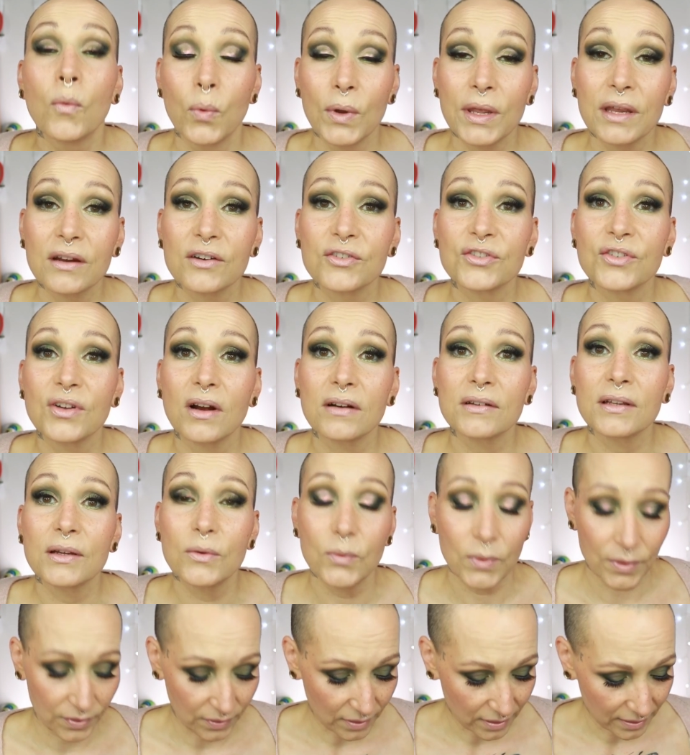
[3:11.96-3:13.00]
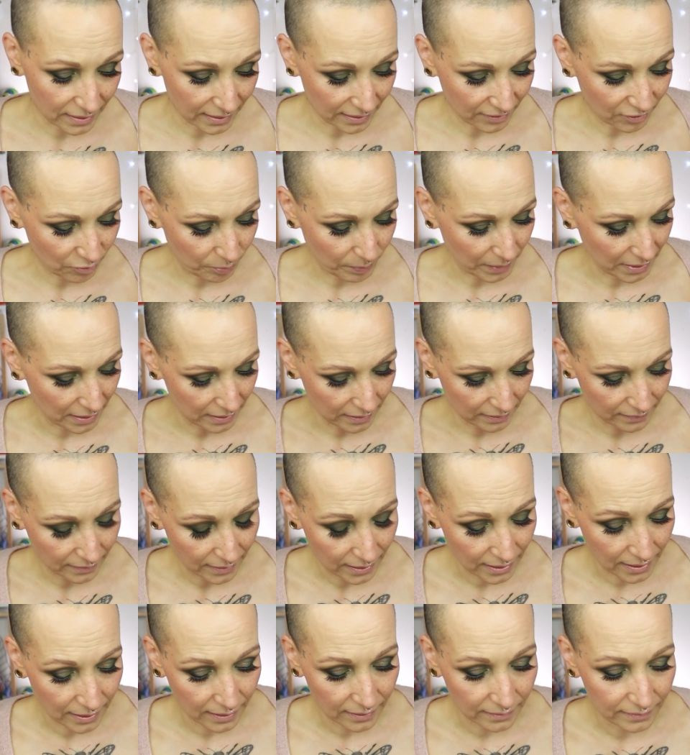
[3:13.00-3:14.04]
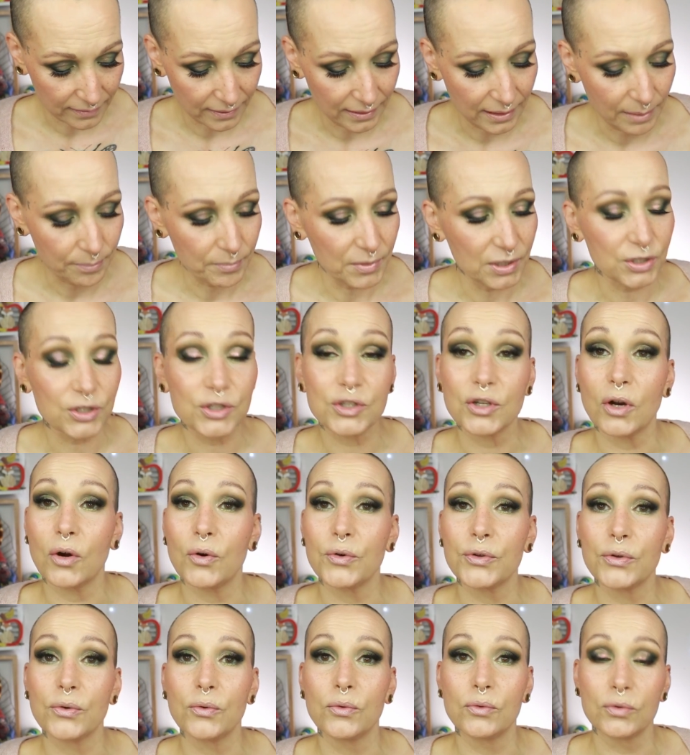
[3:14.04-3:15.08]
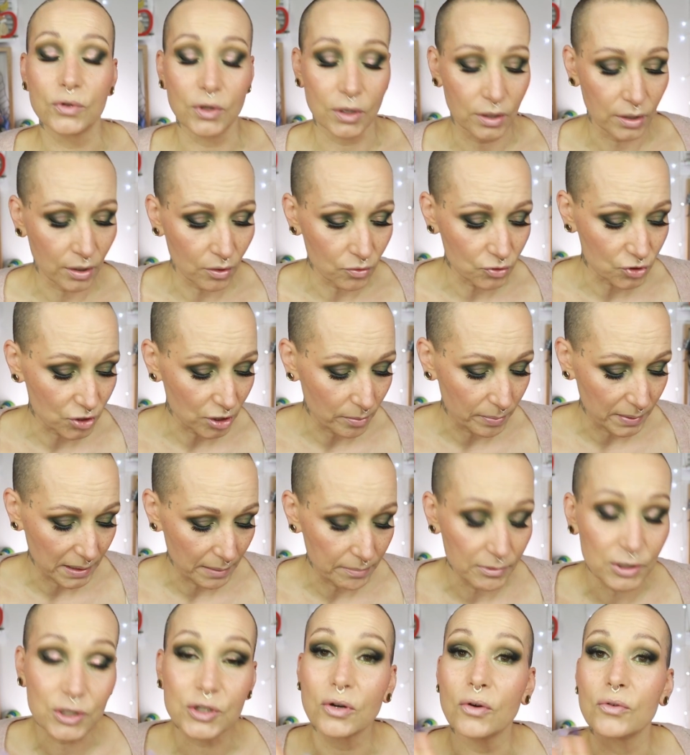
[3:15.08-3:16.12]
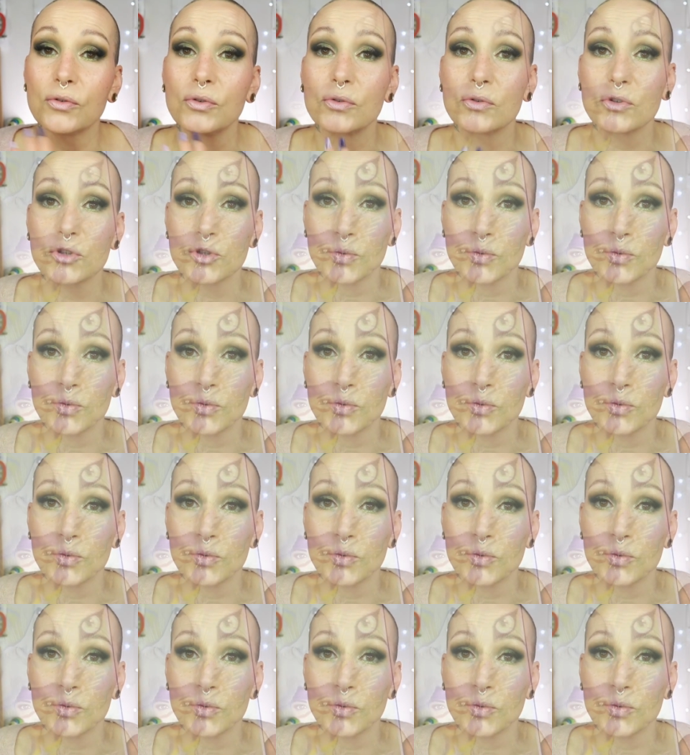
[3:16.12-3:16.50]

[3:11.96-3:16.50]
We are starting with Annette's palette and let me show you the close-up, let me show you the